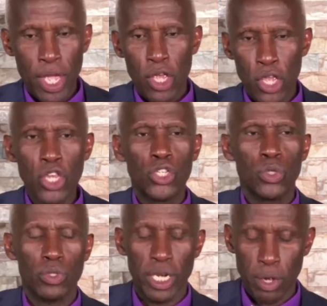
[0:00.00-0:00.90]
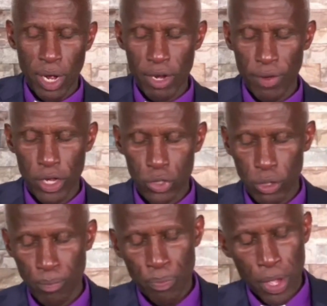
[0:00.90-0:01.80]
Issues that require
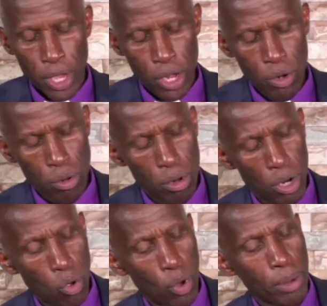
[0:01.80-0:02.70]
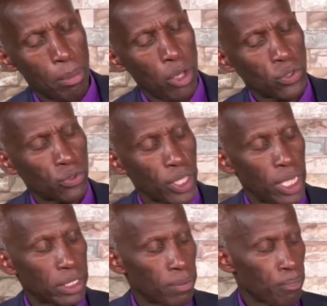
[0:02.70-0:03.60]
revelation. You know, when
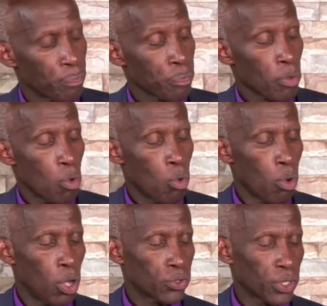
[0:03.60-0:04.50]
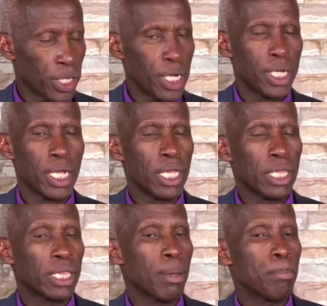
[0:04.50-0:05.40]
Moses was leading
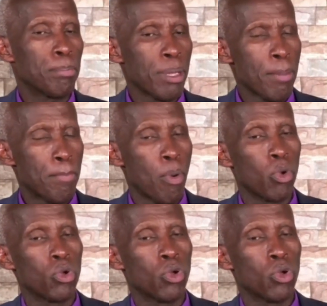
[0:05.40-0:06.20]
the people